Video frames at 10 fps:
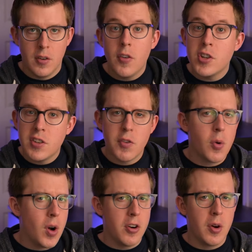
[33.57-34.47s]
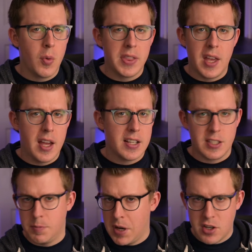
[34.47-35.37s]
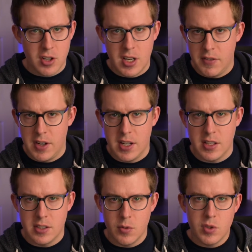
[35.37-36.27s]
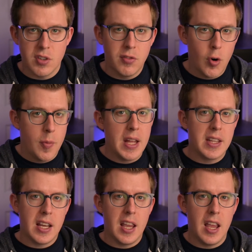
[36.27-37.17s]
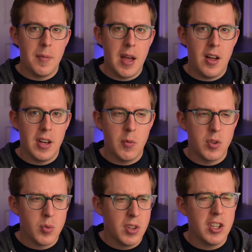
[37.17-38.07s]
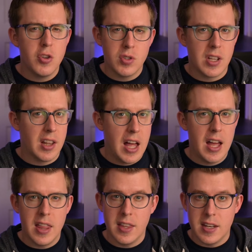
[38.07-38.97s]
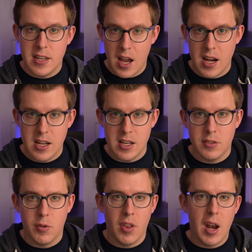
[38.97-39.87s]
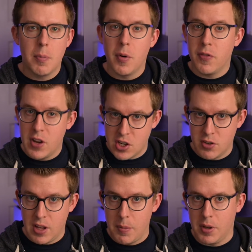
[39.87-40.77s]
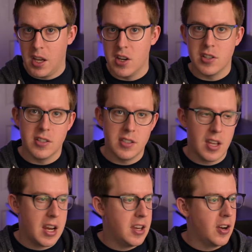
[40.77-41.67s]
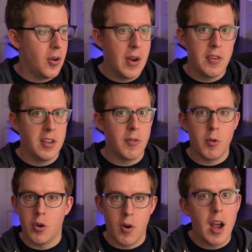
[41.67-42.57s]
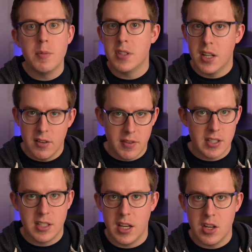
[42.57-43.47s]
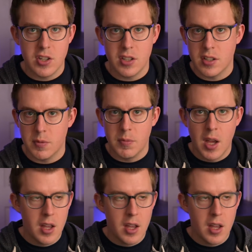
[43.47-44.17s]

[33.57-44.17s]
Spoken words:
First, if you're wondering what the heck Spectra even is, it was a format that came out and was really used a lot in the 90s for a lot of professional applications, like, everything from crime scene investigation to,